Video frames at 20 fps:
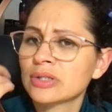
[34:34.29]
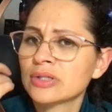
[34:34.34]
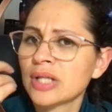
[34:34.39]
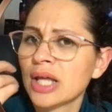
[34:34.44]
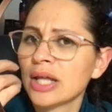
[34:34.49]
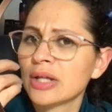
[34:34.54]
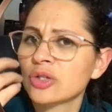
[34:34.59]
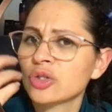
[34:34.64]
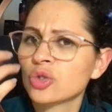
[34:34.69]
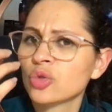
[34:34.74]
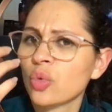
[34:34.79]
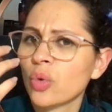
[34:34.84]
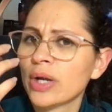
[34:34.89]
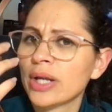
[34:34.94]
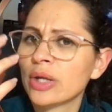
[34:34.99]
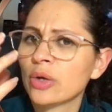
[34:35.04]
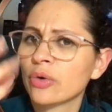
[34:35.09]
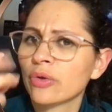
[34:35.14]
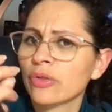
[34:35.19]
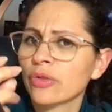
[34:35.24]
10,
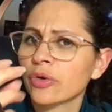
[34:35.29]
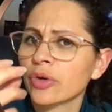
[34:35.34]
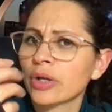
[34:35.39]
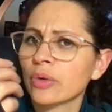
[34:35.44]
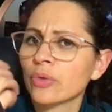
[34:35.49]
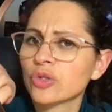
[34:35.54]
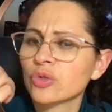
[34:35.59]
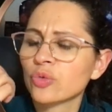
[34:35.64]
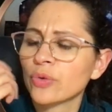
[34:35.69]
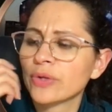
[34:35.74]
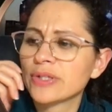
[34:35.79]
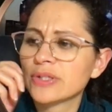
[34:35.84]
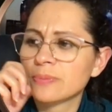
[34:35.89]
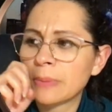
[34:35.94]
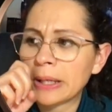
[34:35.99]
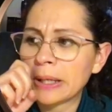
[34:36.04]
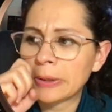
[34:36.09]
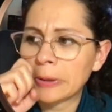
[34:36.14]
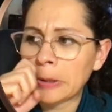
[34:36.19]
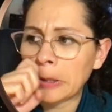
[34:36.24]
20, or 30, which one is
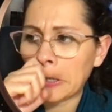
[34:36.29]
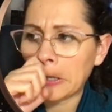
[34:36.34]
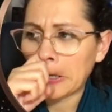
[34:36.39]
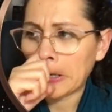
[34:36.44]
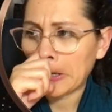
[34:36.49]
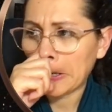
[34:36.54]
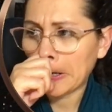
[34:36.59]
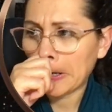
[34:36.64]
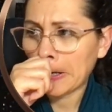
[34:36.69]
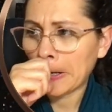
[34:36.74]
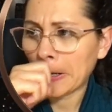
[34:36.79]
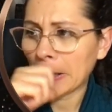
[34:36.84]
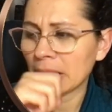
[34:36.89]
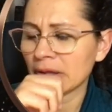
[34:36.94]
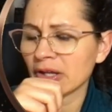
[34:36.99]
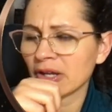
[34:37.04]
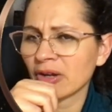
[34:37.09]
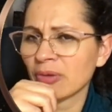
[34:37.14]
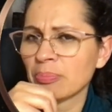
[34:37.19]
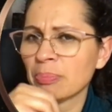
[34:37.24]
better?
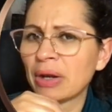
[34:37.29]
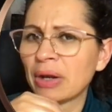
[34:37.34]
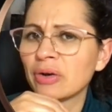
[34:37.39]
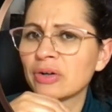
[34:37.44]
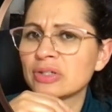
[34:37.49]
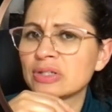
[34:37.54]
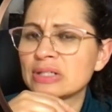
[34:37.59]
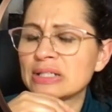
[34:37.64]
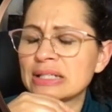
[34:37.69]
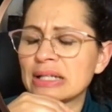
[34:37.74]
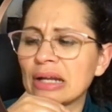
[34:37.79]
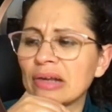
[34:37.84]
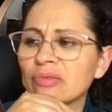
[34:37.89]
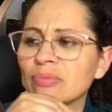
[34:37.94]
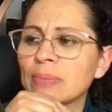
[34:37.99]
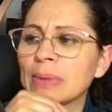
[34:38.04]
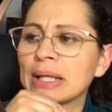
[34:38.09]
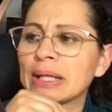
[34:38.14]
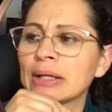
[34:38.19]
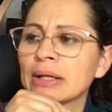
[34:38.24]
And the comparisons that
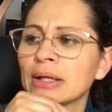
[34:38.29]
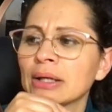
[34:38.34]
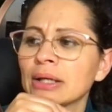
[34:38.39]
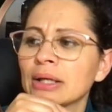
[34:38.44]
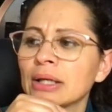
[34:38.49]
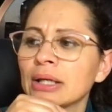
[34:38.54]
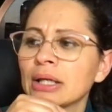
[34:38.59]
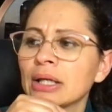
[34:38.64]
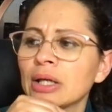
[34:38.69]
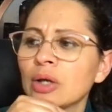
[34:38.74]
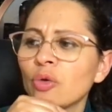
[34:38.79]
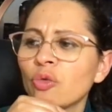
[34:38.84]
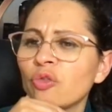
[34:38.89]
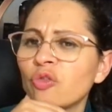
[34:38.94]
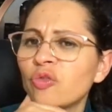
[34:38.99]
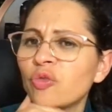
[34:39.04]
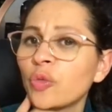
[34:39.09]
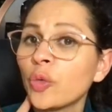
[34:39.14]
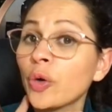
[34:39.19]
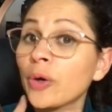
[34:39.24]
I've made.
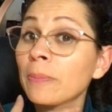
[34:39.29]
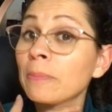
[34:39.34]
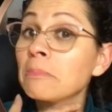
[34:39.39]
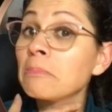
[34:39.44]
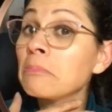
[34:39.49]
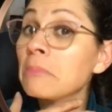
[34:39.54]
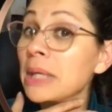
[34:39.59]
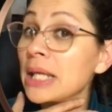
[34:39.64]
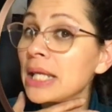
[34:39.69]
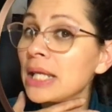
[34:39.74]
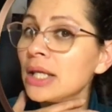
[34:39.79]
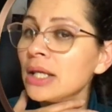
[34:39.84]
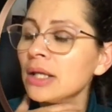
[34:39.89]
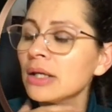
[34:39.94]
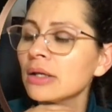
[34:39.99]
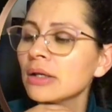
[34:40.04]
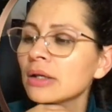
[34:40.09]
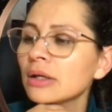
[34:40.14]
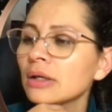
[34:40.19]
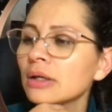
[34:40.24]
For me,